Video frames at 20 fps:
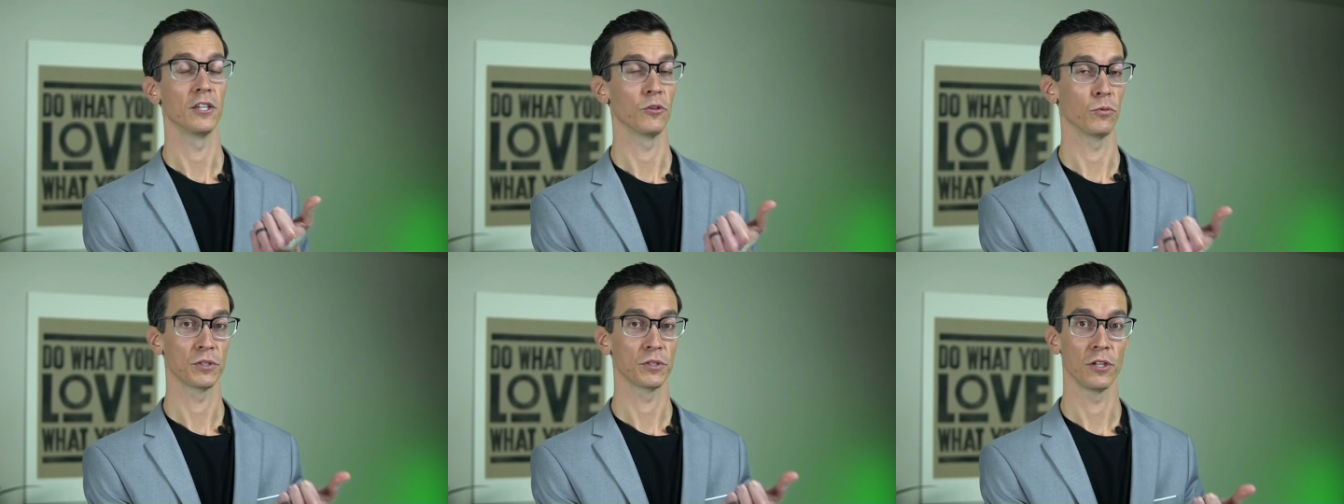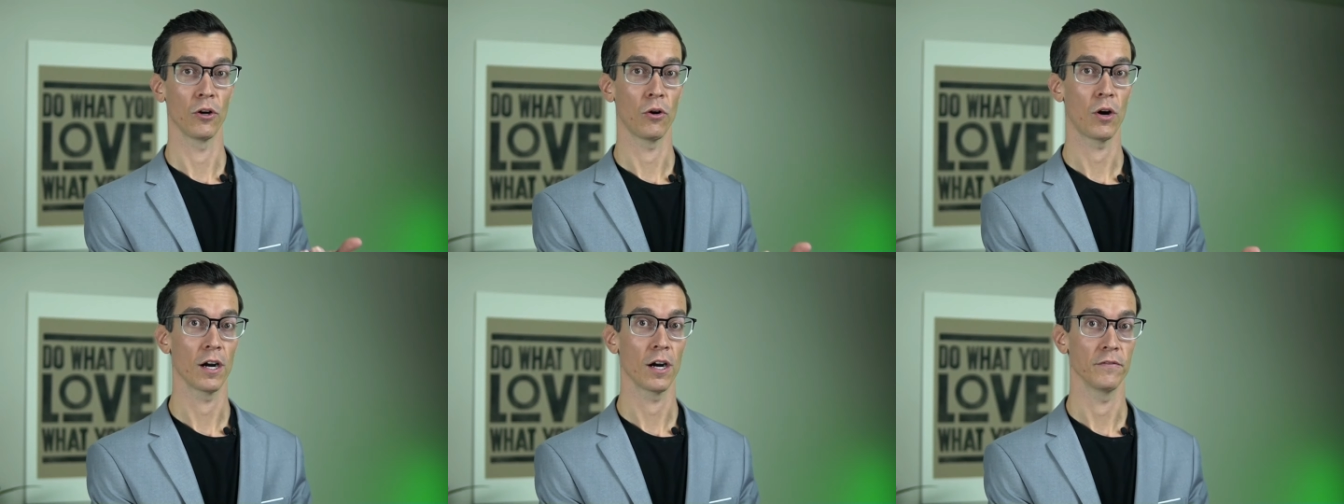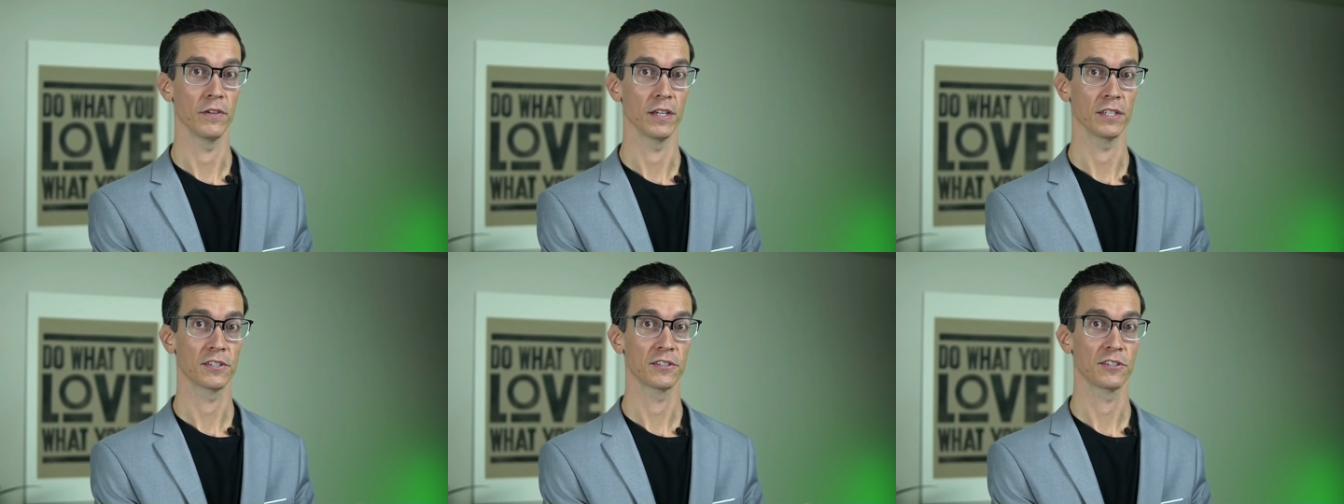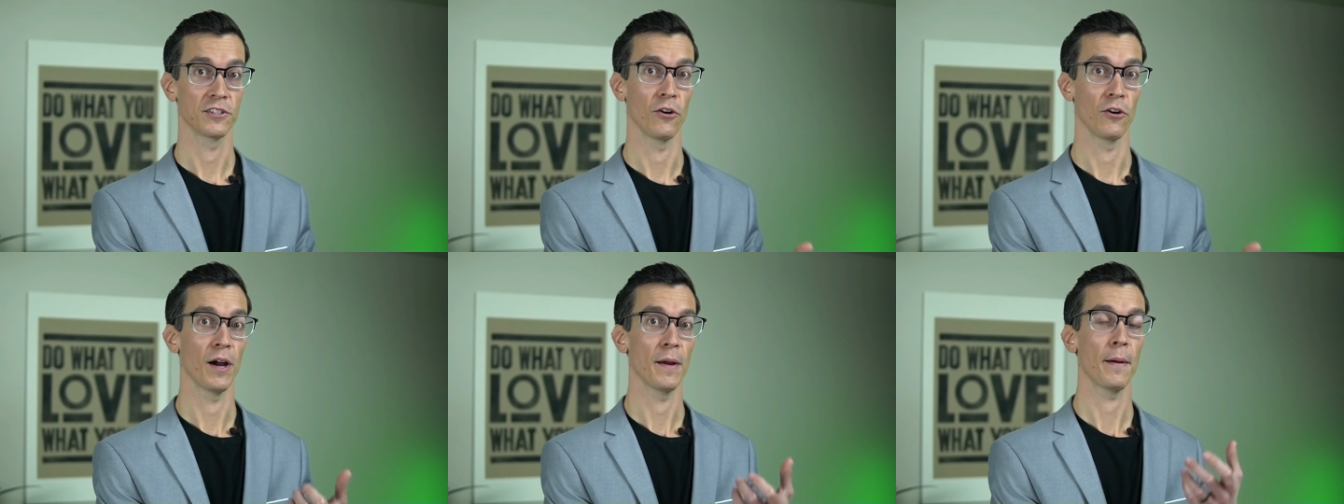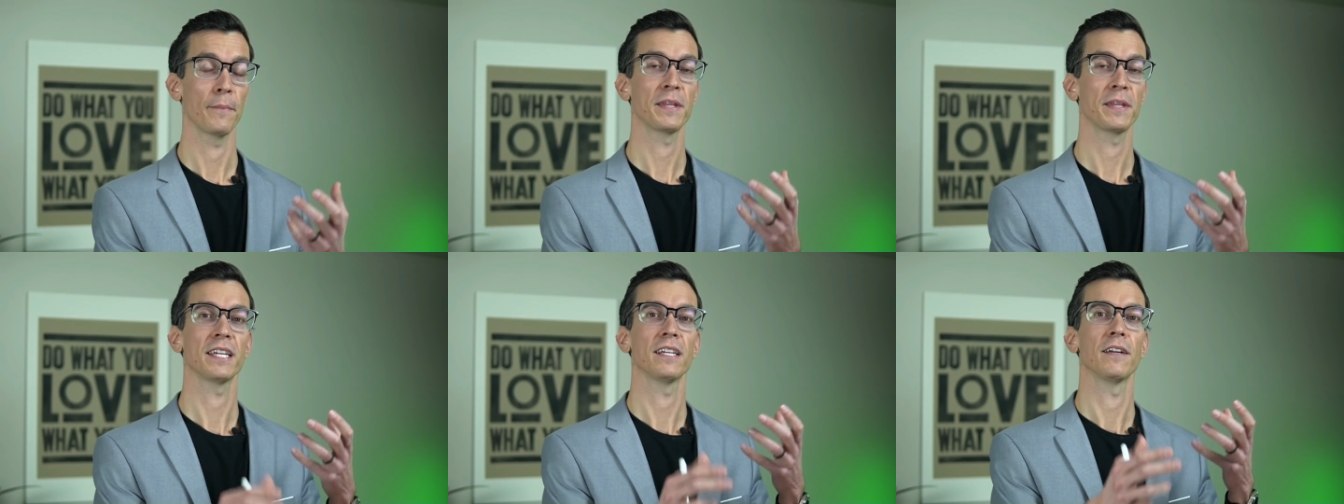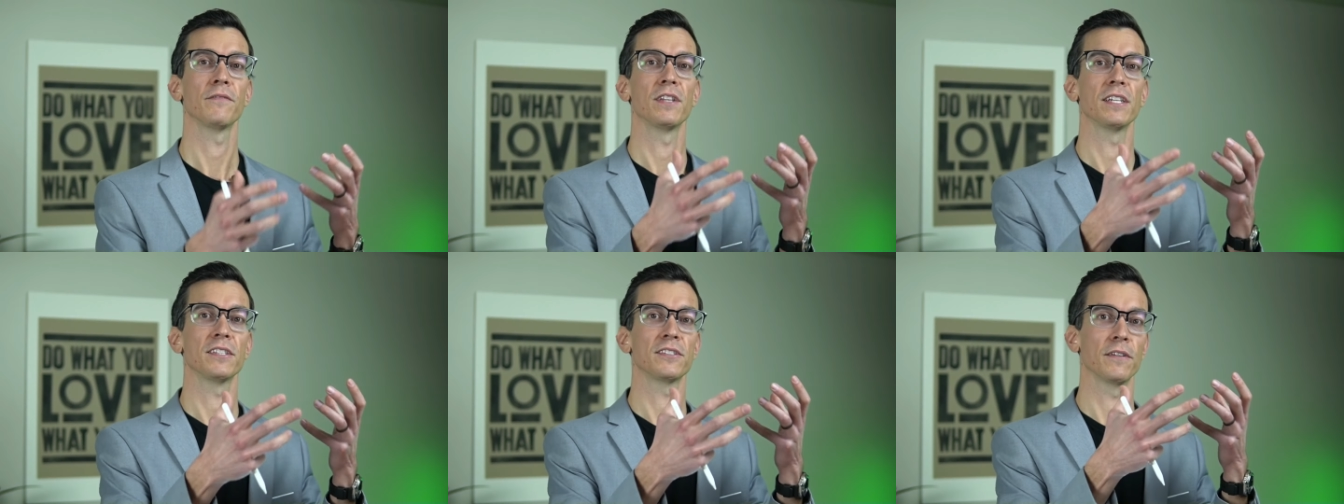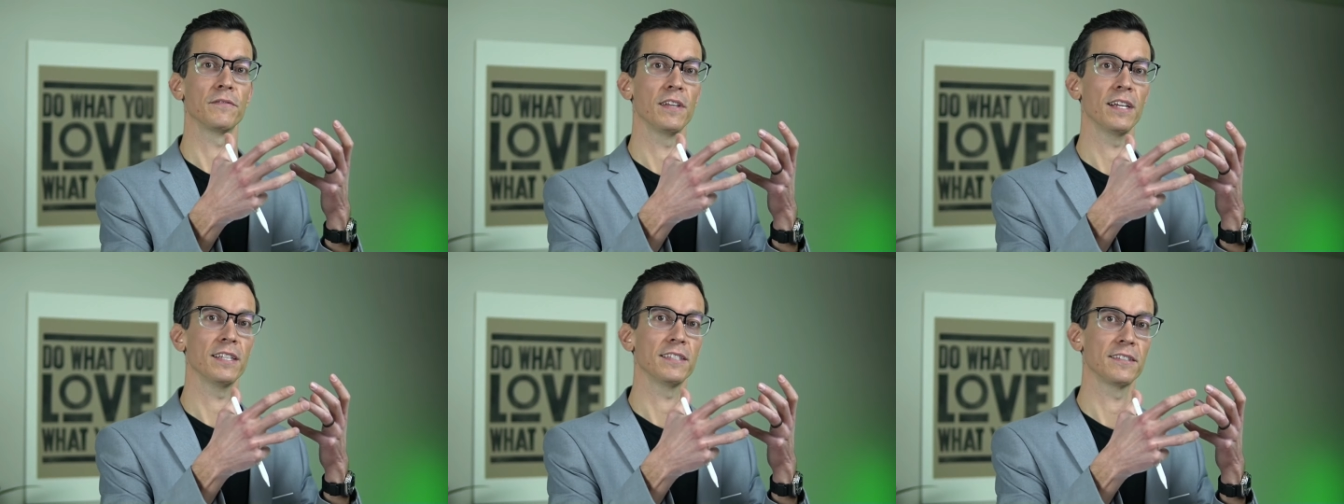there was no harvest. So I, am thinking of this
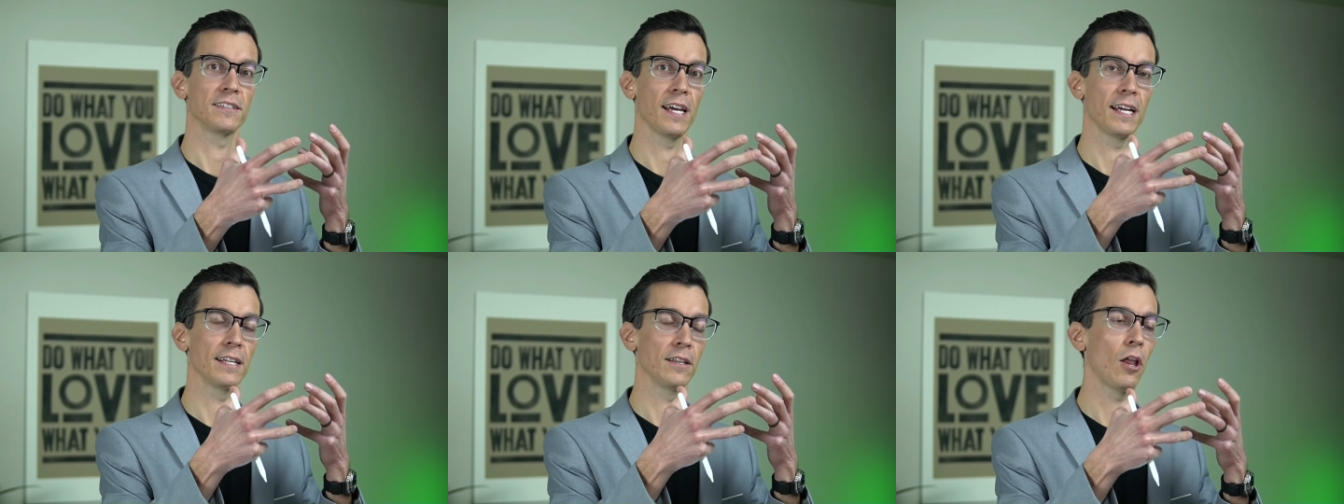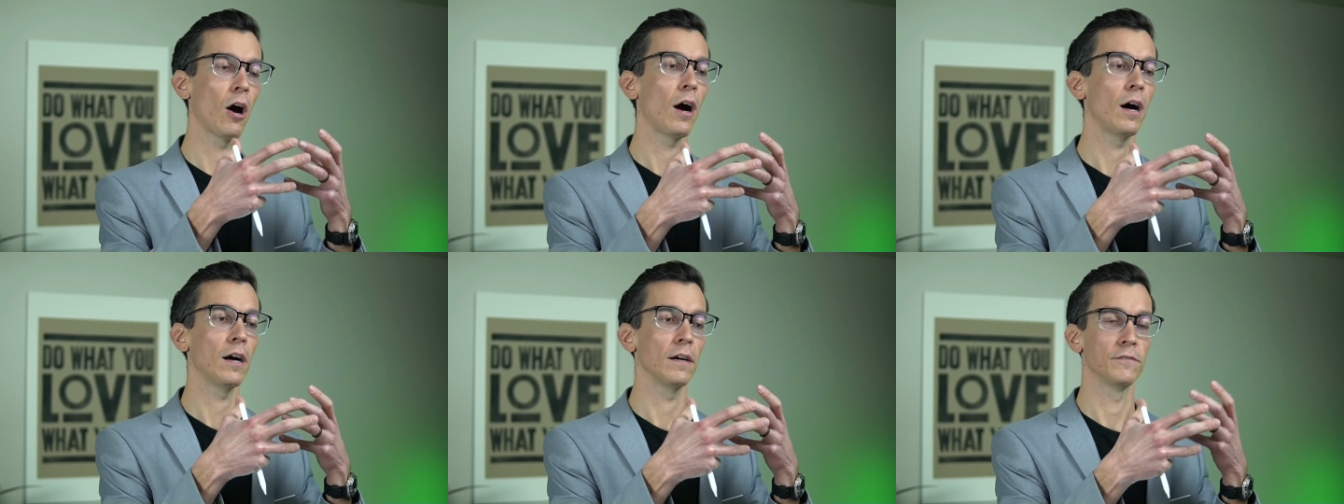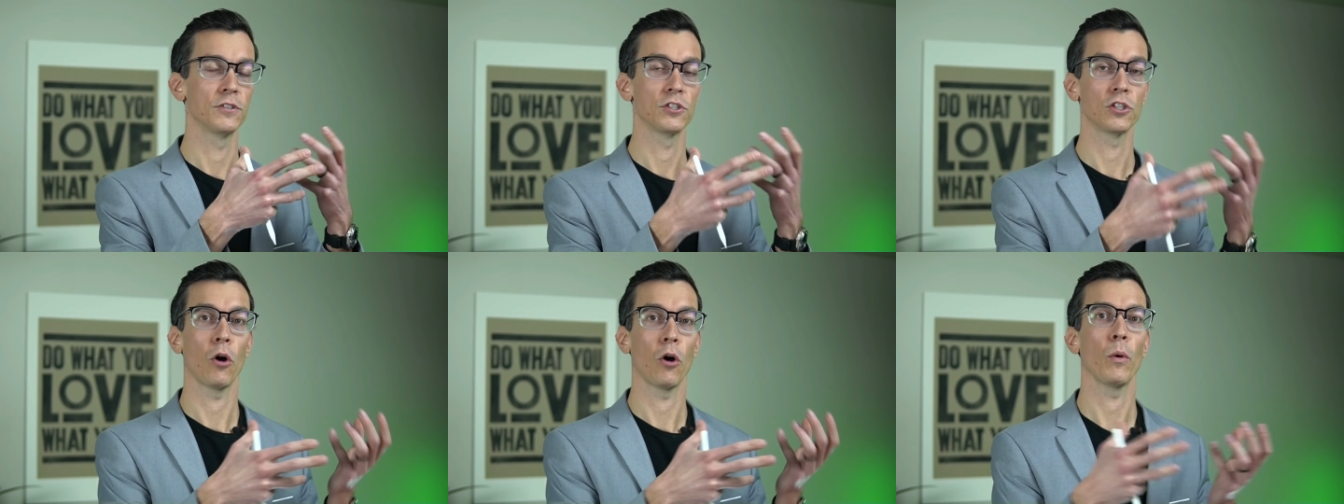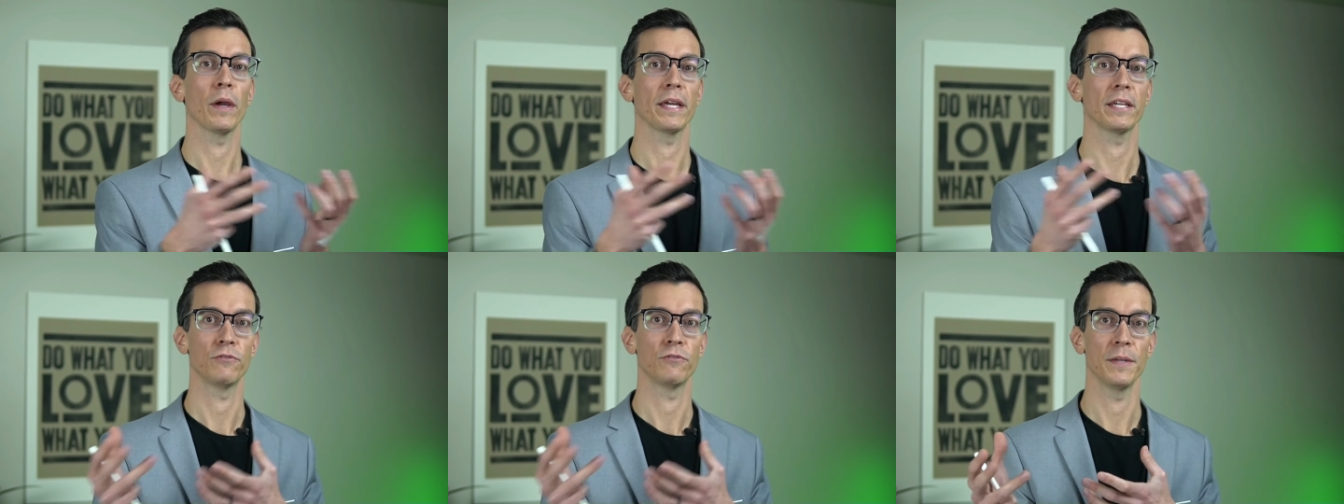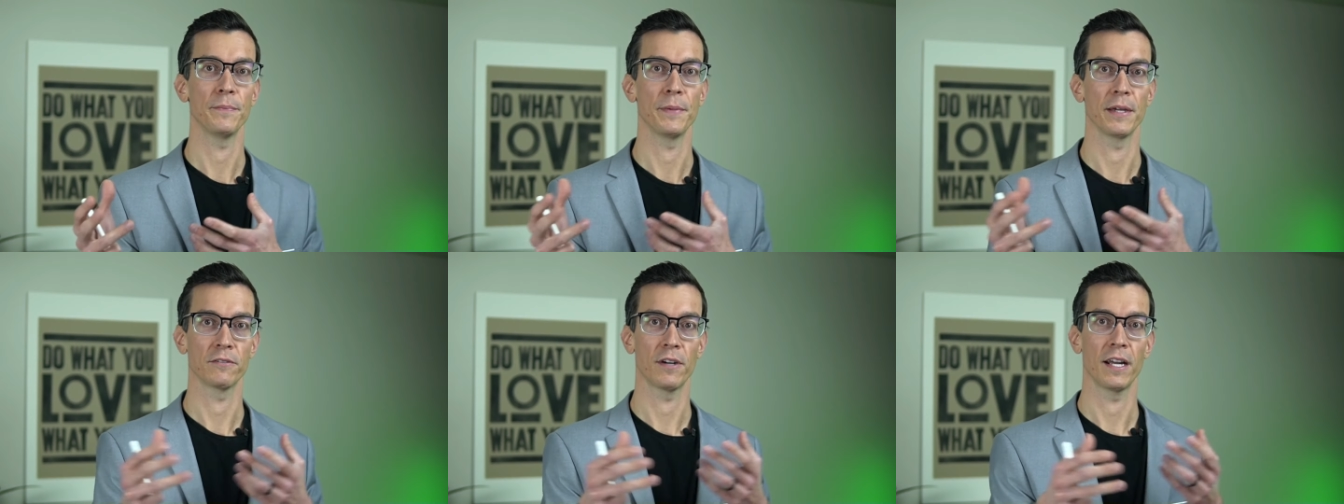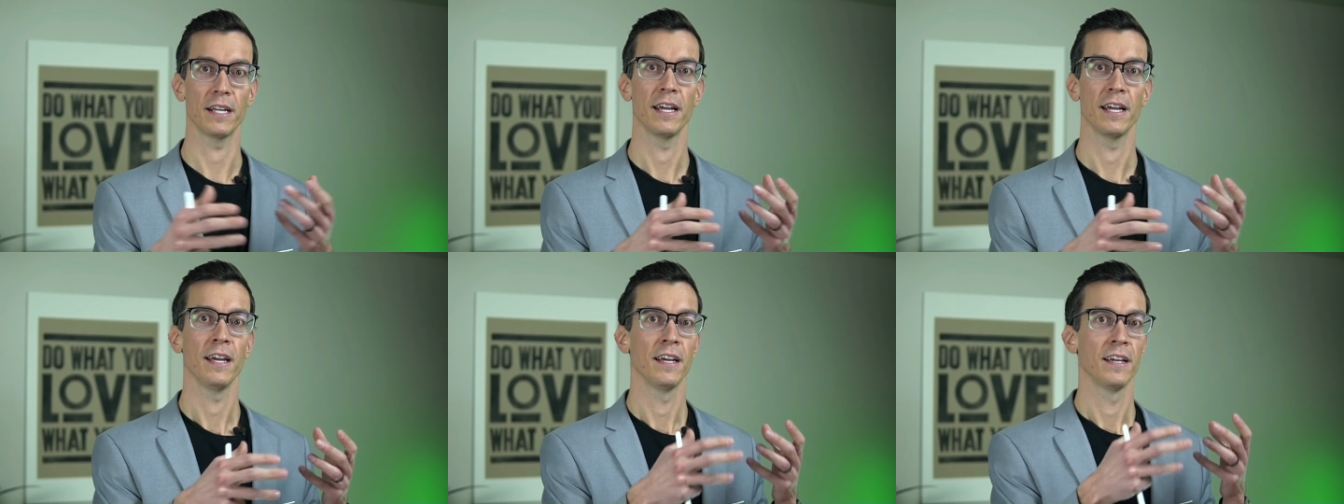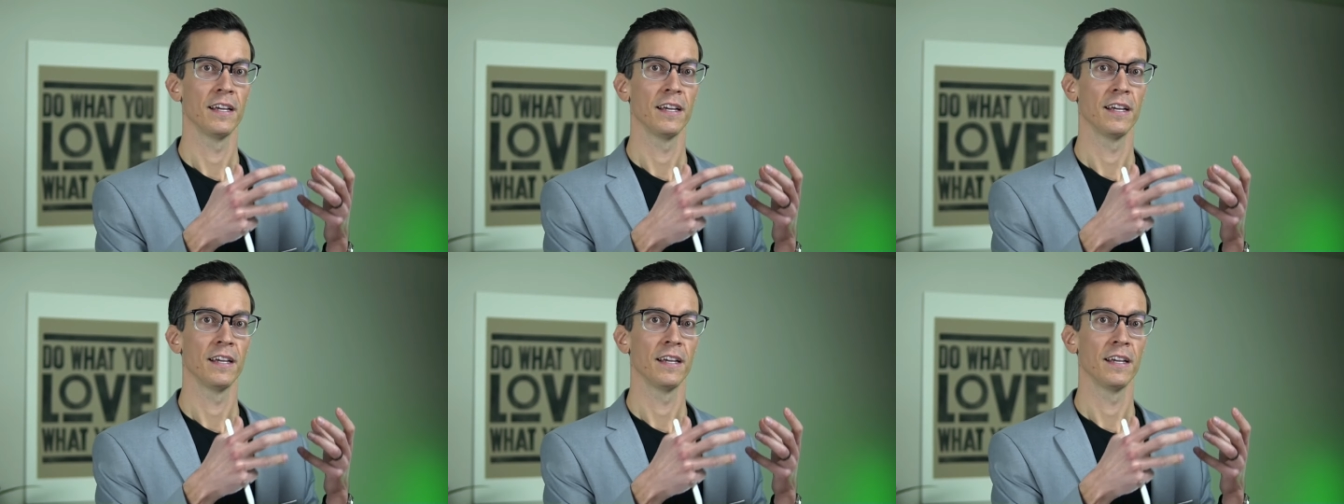as that law of sowing and reaping, right?